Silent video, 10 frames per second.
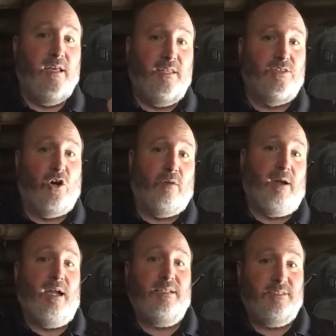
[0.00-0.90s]
This car
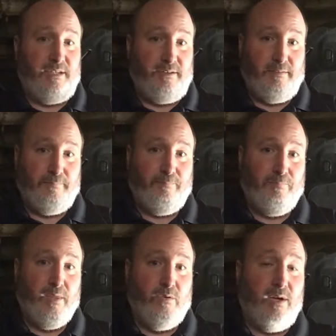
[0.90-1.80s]
behind us here,
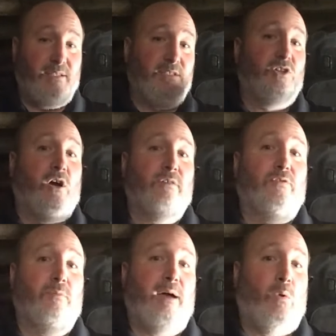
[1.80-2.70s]
we got this car
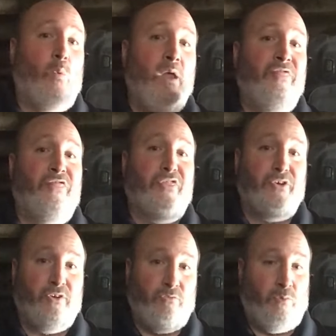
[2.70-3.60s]
for about
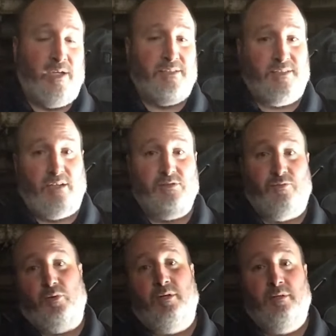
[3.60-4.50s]
1/3 of what it sells
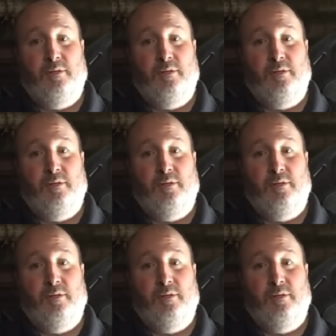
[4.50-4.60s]
for.